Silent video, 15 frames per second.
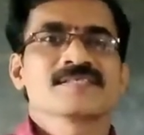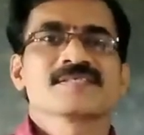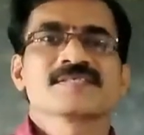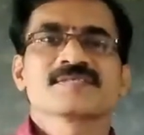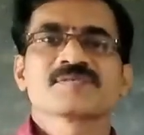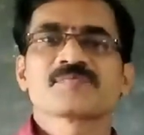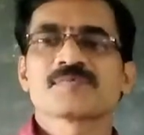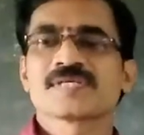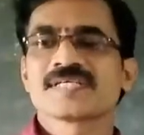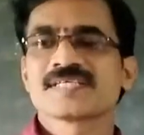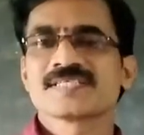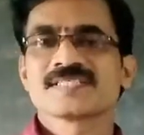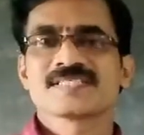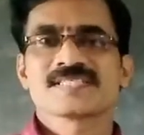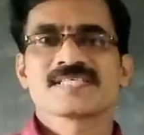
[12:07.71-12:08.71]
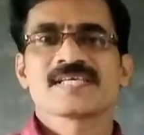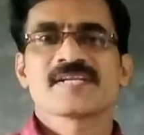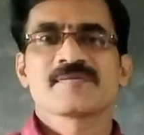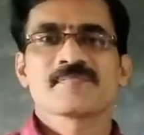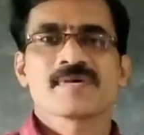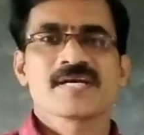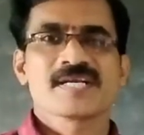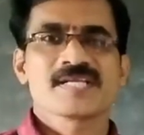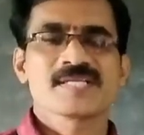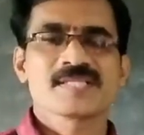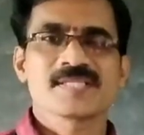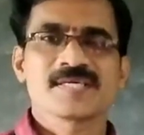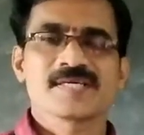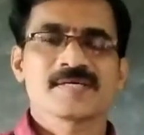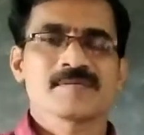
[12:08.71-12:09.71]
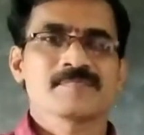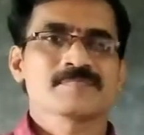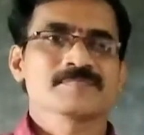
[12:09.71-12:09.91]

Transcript: So what is remainder theorem?